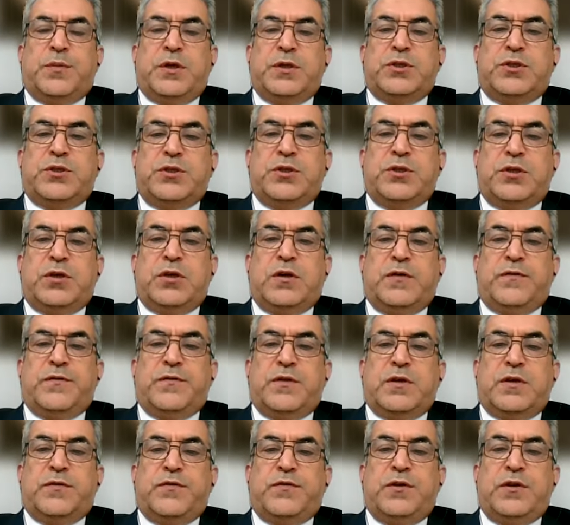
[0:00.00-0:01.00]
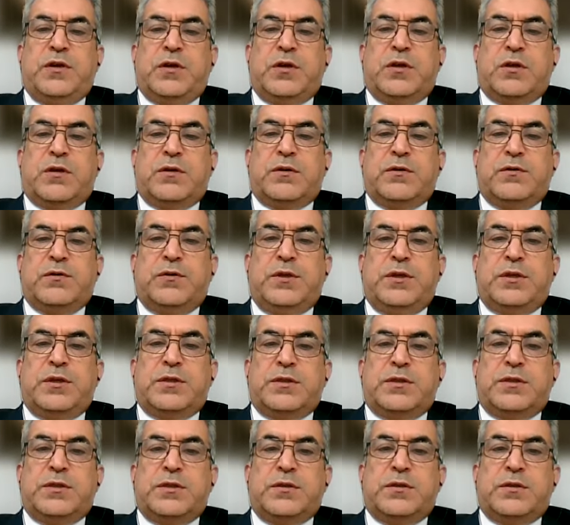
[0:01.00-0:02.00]
punching of the follicular
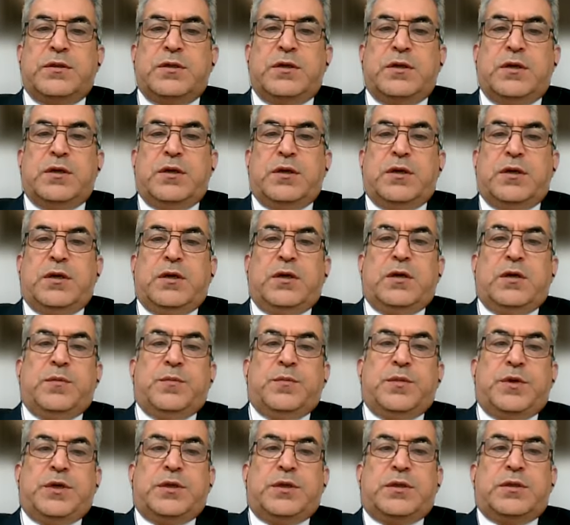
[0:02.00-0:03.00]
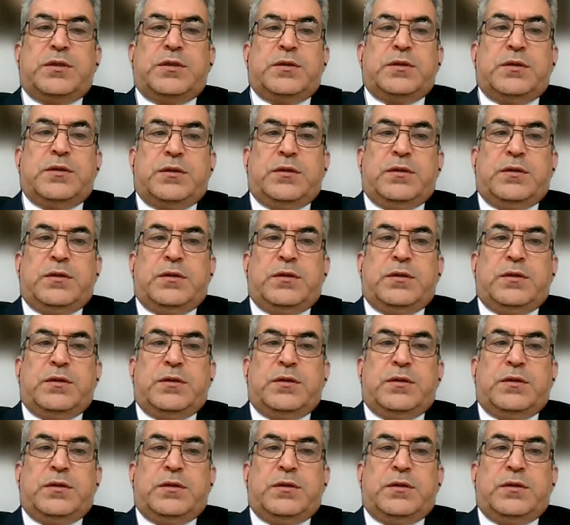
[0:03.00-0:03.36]
units, but